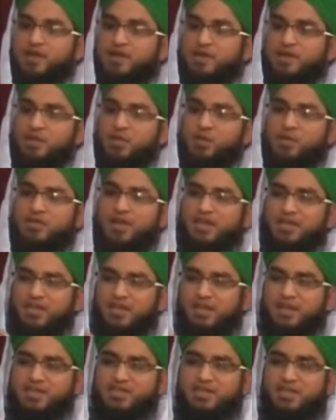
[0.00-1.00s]
there was a little
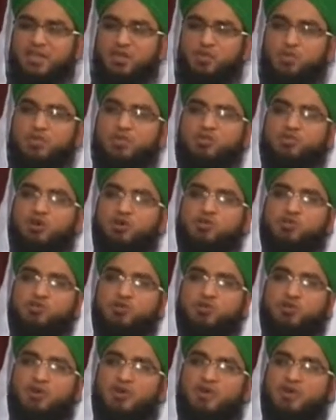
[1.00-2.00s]
incident which is
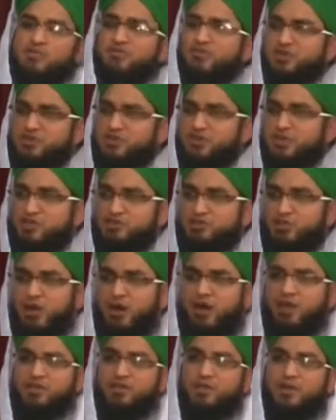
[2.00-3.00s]
also refreshing,
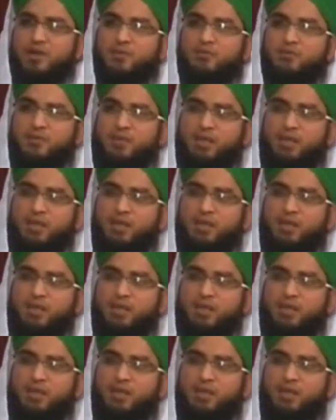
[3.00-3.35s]
subhanallah,